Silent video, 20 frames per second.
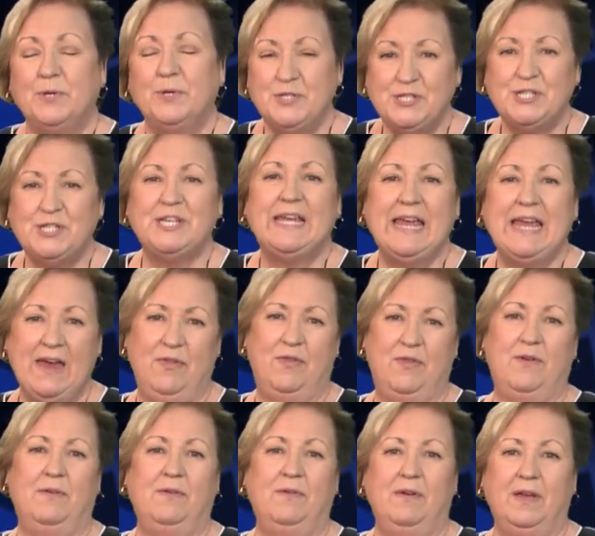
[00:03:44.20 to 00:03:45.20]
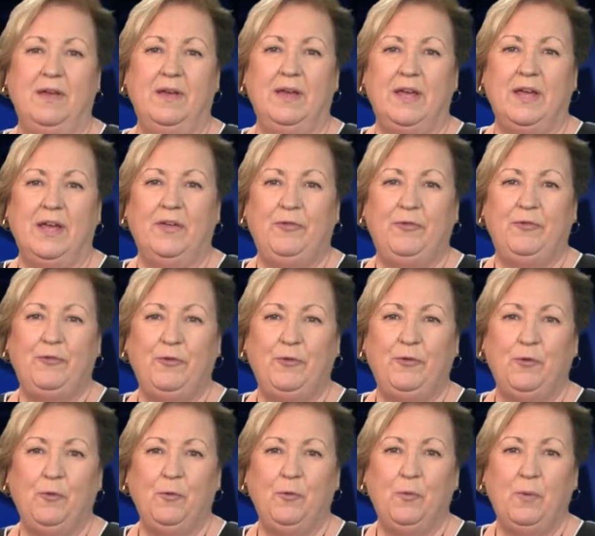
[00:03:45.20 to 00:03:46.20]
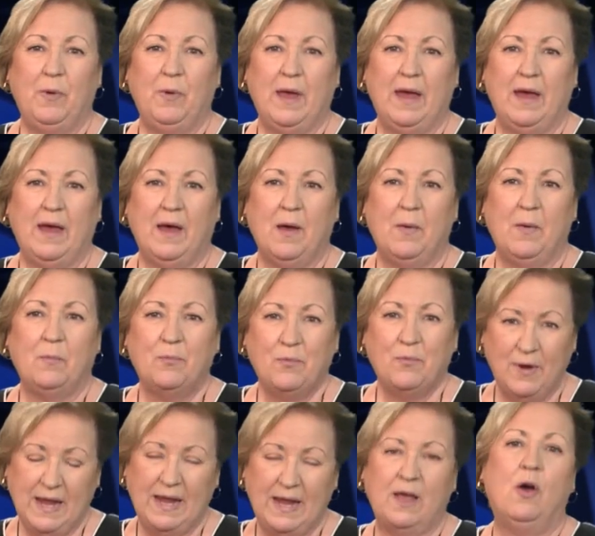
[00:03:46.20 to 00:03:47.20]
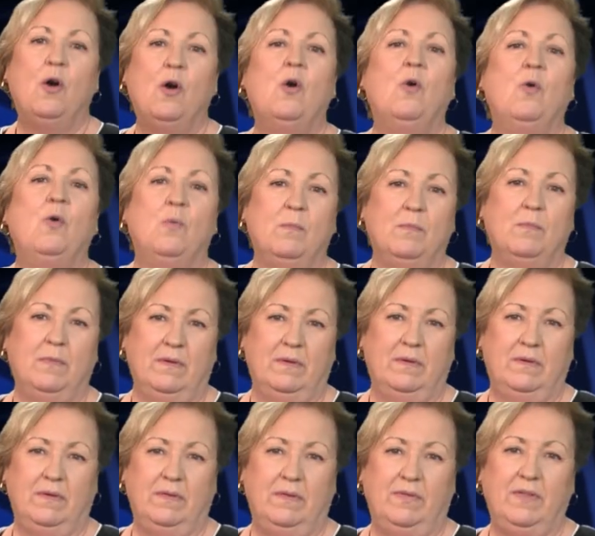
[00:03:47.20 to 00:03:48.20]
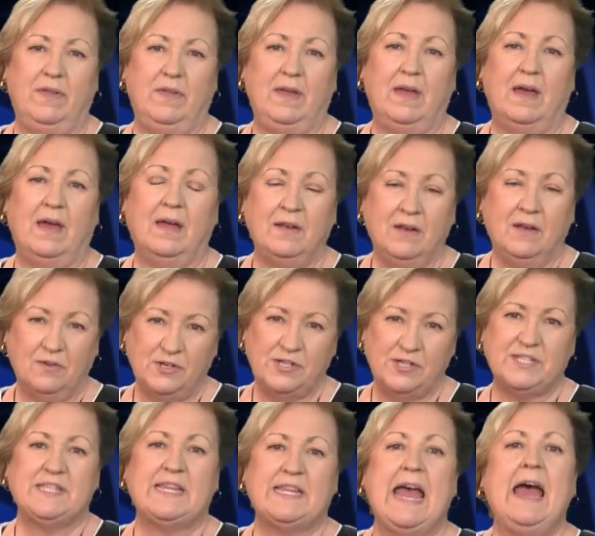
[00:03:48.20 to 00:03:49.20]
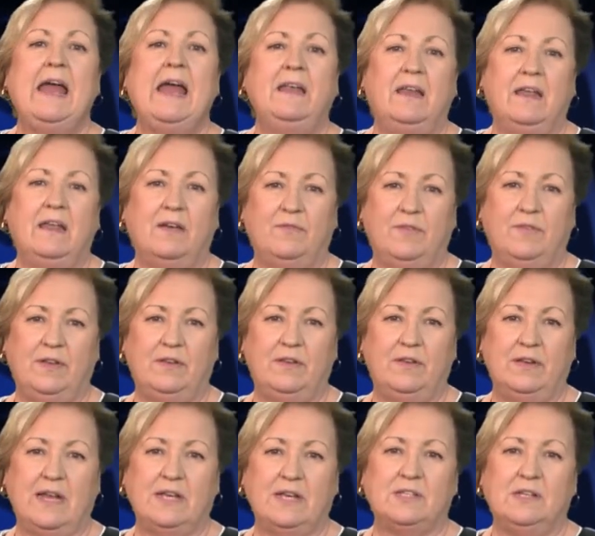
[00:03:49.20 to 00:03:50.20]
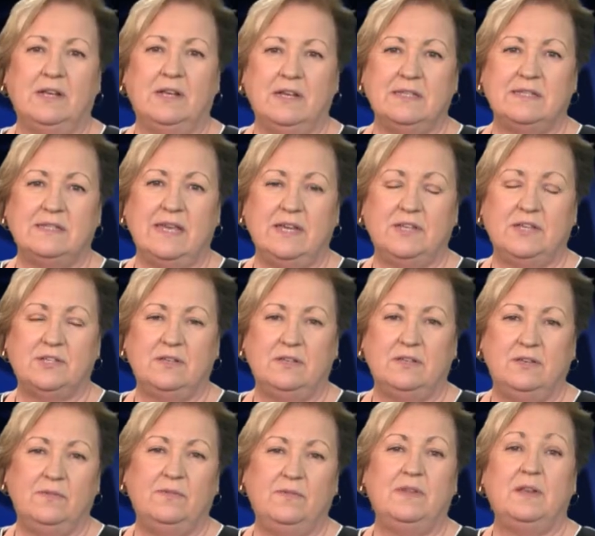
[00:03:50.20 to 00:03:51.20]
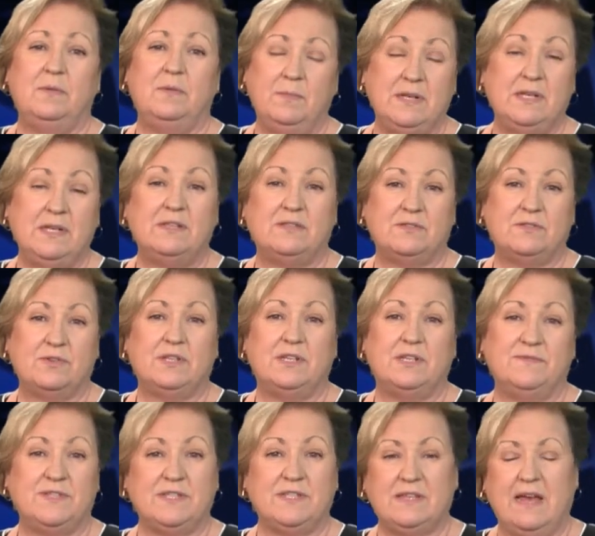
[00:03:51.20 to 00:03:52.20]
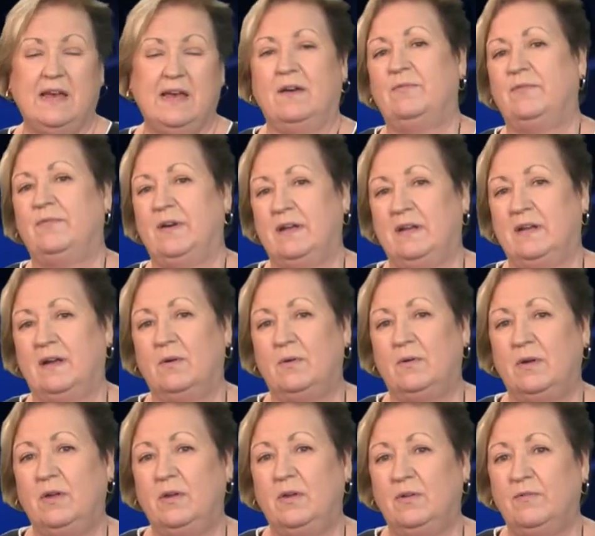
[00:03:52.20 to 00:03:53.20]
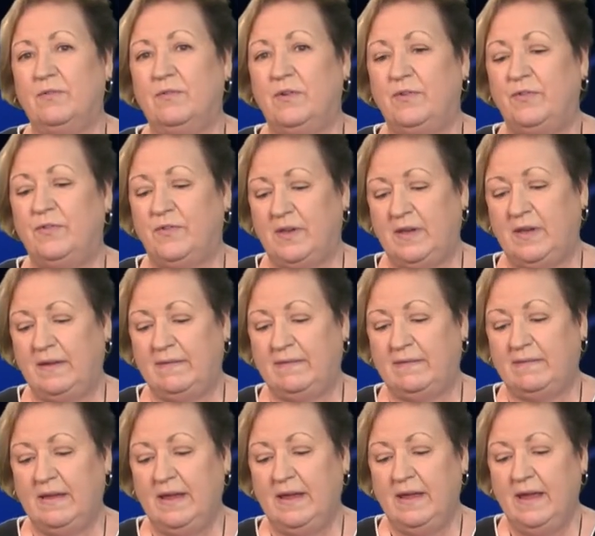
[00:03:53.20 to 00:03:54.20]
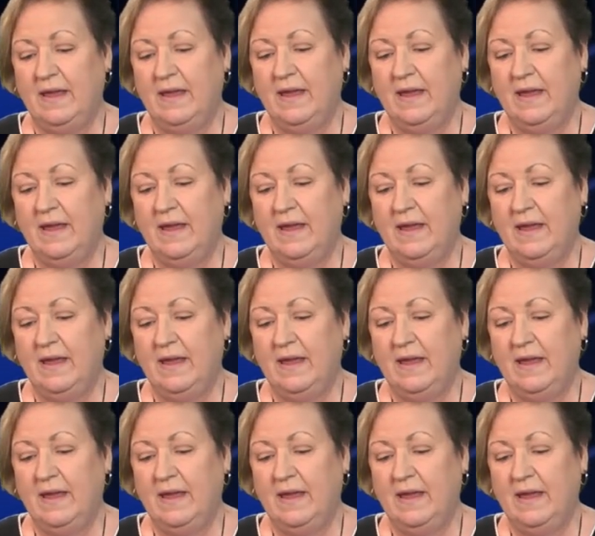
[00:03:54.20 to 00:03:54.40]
put together to uh, bring home the, an understanding of internationalization to the administrative staff at our universities.